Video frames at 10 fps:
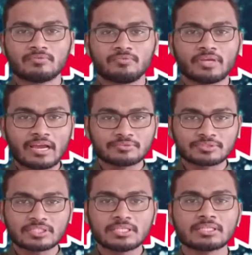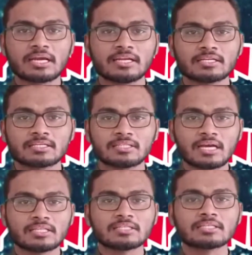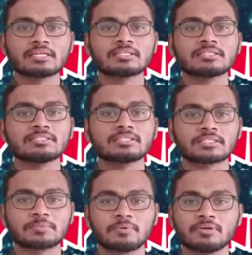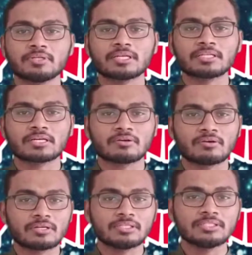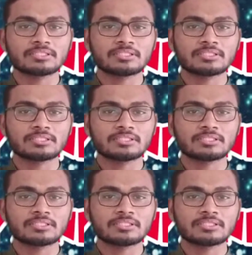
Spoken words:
We have seen that the other countries exploited the colonies,